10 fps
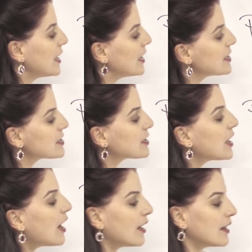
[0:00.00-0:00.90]
is
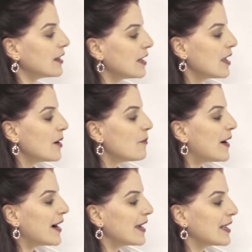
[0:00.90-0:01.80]
done
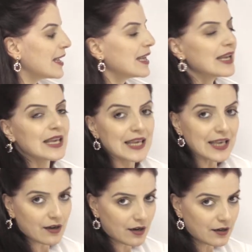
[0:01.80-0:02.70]
by
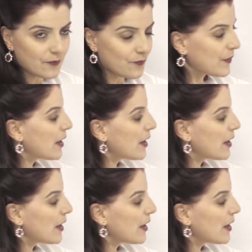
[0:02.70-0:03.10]
here,